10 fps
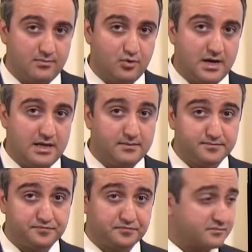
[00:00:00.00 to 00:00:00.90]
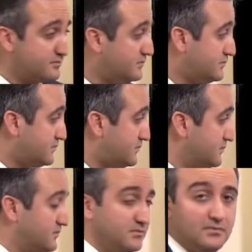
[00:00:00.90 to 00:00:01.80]
brain
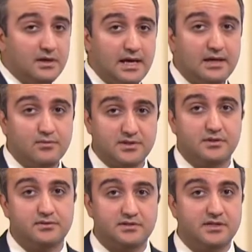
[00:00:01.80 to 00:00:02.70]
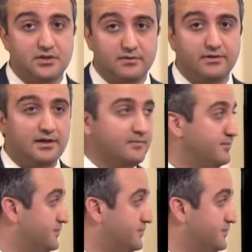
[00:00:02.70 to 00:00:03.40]
can result in seizure freedom.